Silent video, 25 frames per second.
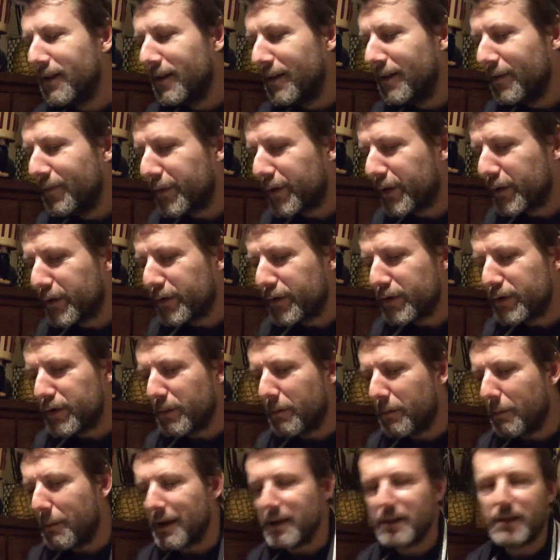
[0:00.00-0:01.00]
because there's a
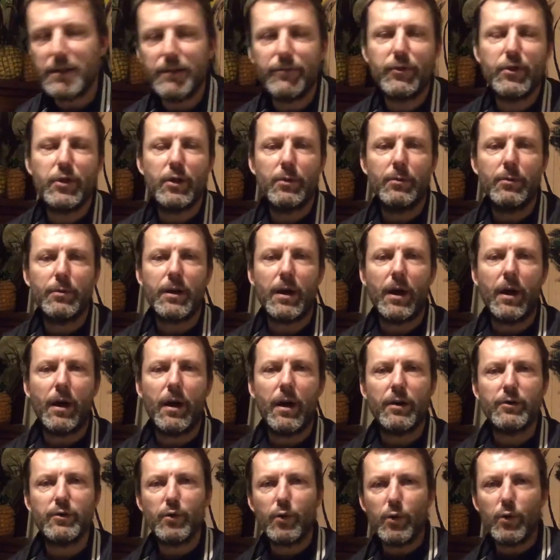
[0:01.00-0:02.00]
massive queue of
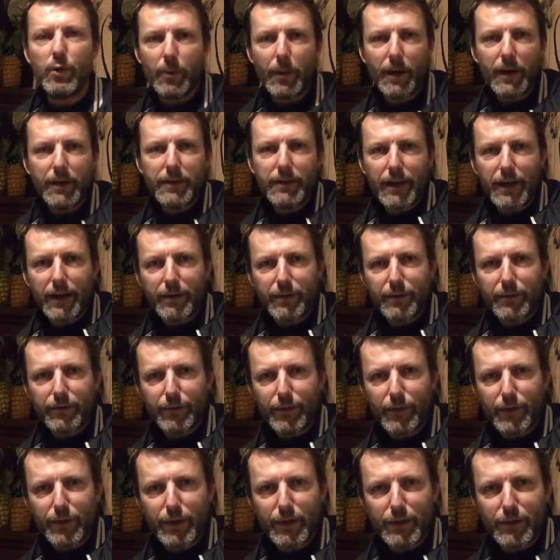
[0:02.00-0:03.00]
cars all the way down the
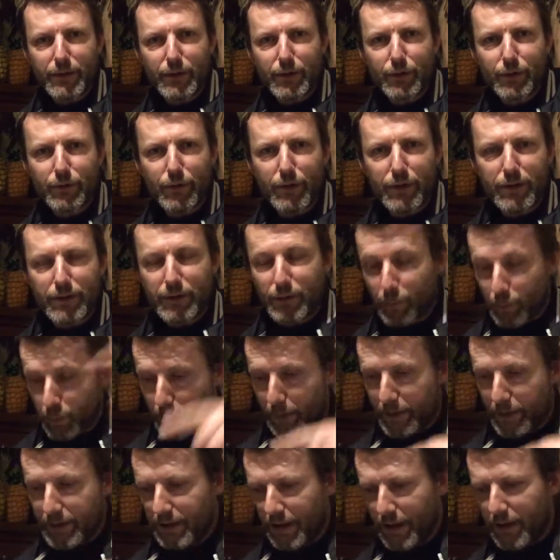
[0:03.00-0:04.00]
fucking street, all the
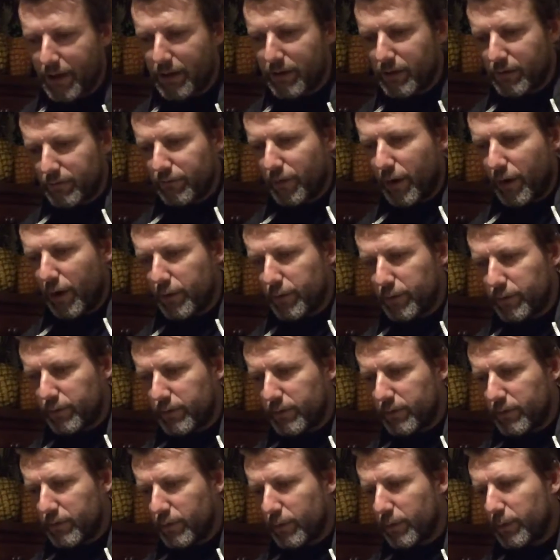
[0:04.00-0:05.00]
way down the road,
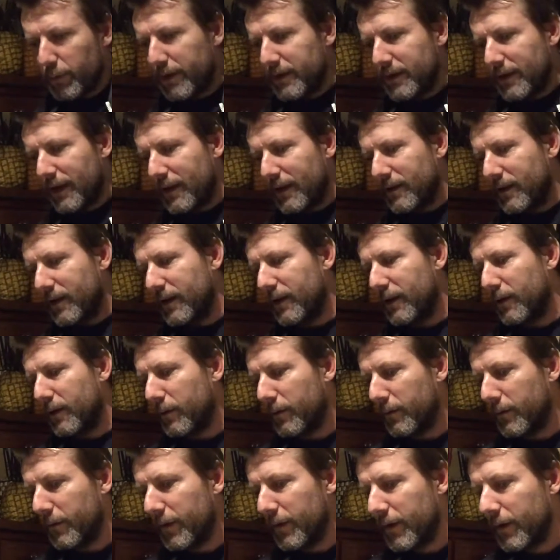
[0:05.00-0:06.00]
and all the way down the
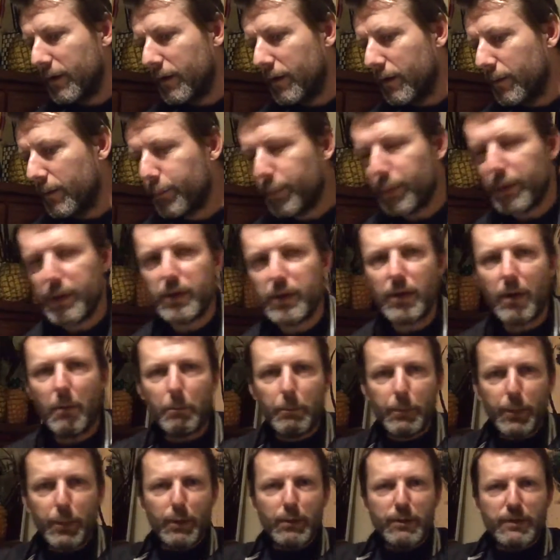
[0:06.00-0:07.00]
hill. But it's on
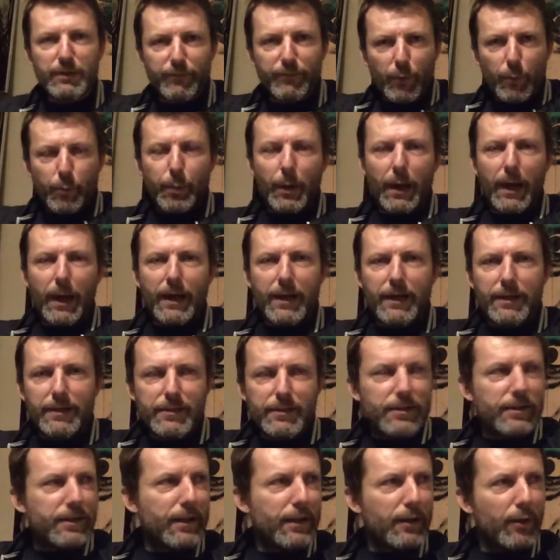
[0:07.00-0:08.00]
beautiful
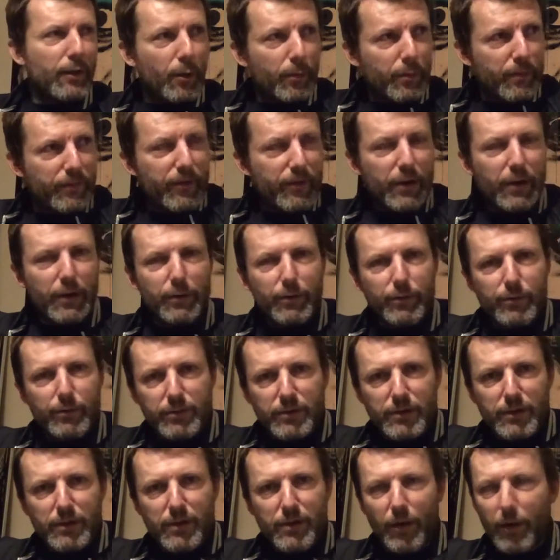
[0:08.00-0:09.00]
plains and that, like with
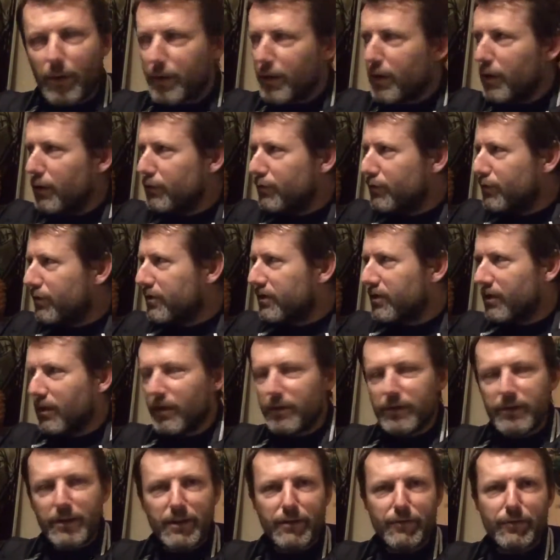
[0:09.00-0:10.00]
hills and like
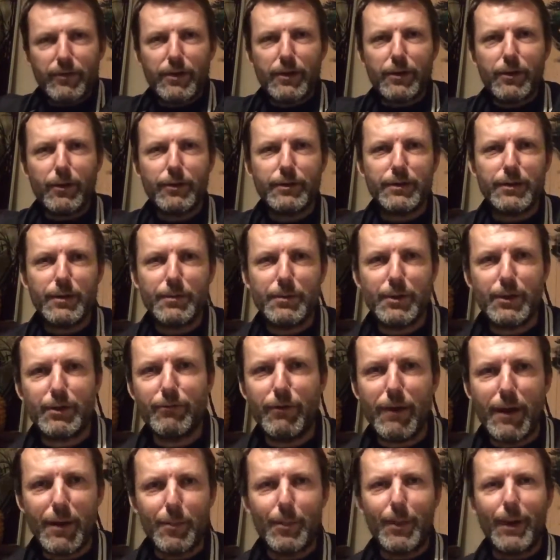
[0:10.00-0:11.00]
countryside and everything like. So it's a
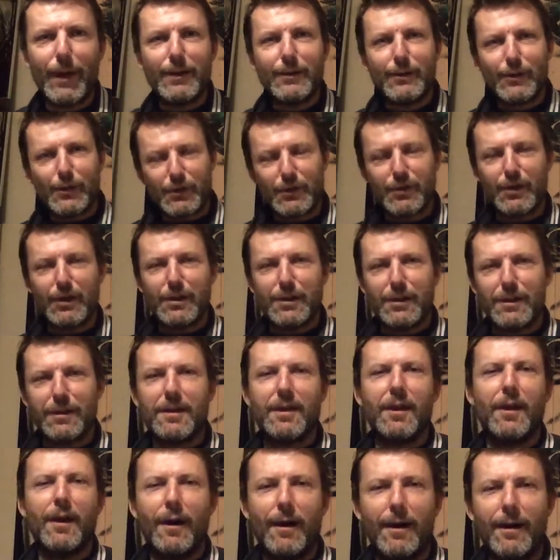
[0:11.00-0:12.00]
great place to sit in your
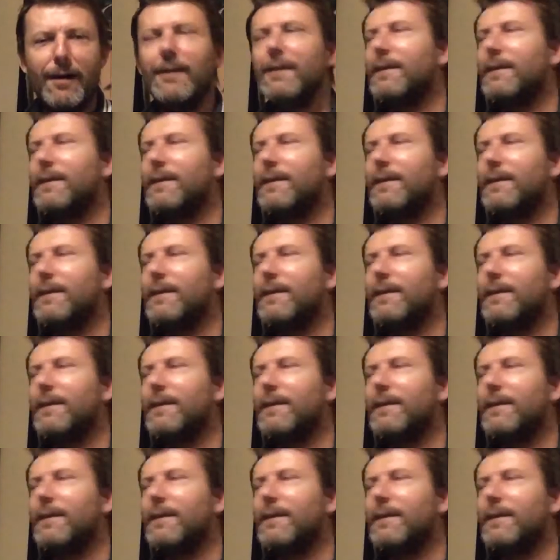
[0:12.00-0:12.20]
car